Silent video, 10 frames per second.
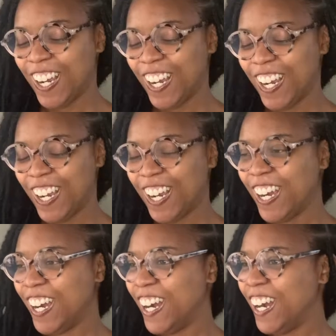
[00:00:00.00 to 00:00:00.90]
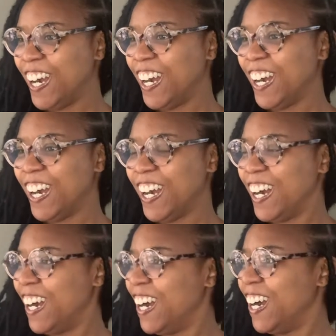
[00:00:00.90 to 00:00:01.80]

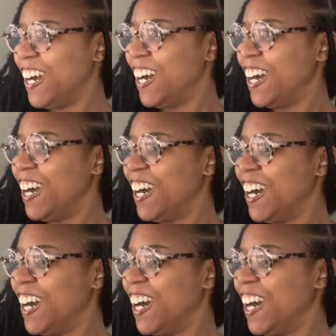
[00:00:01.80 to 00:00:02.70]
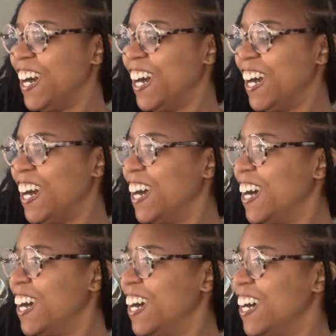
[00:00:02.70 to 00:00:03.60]

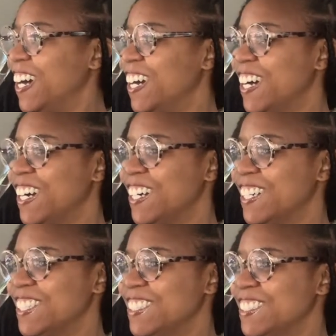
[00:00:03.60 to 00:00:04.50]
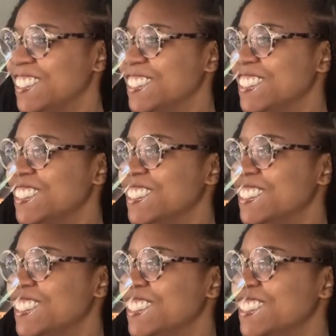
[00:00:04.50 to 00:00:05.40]

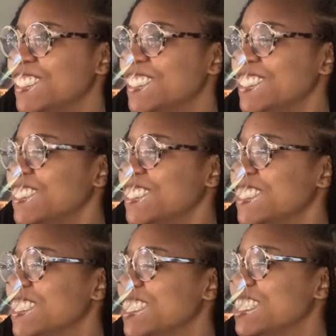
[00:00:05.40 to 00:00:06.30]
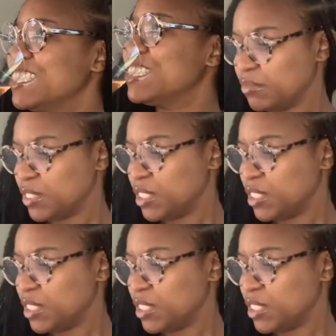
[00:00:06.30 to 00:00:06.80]
(no one is talking)